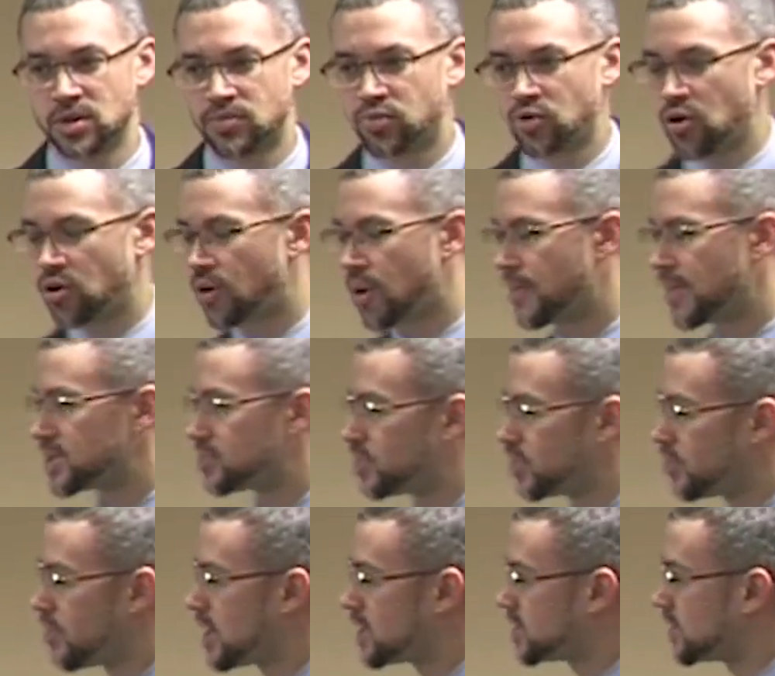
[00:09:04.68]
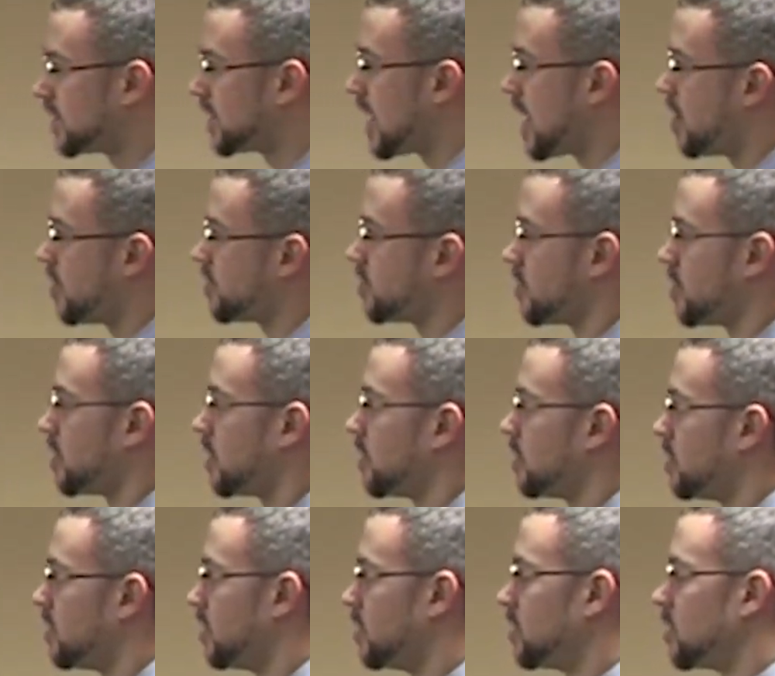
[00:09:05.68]
program is progressing, how
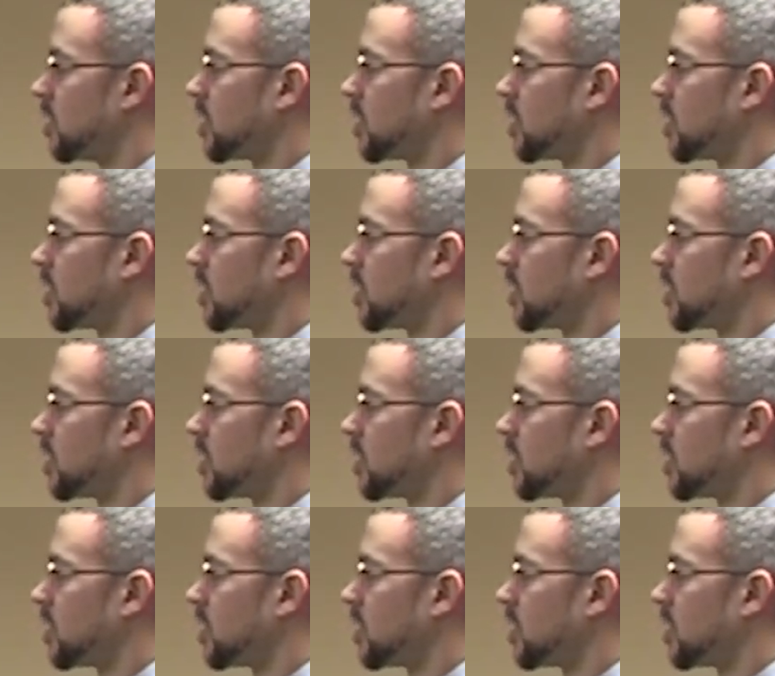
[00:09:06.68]
you're